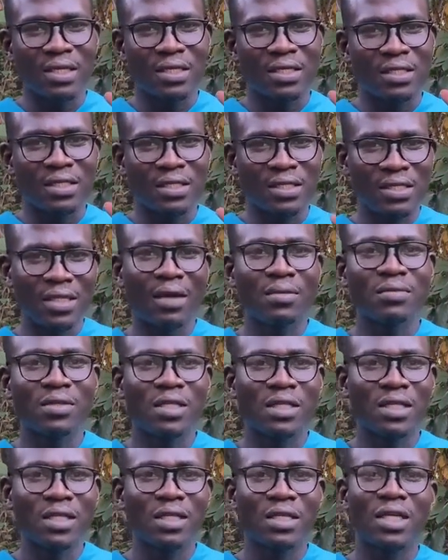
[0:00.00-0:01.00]

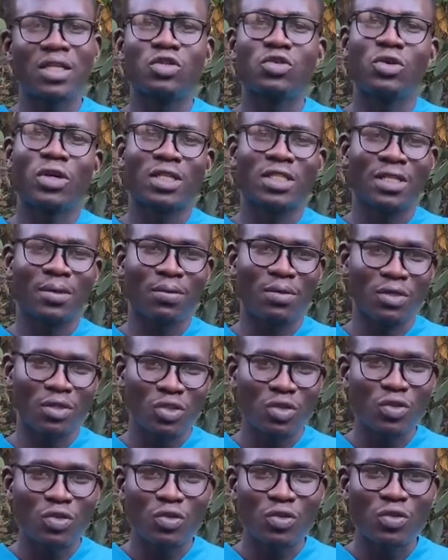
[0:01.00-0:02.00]
something that you are
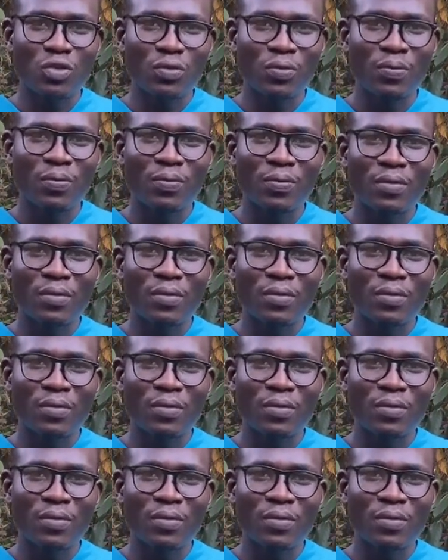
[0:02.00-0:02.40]
supposed to do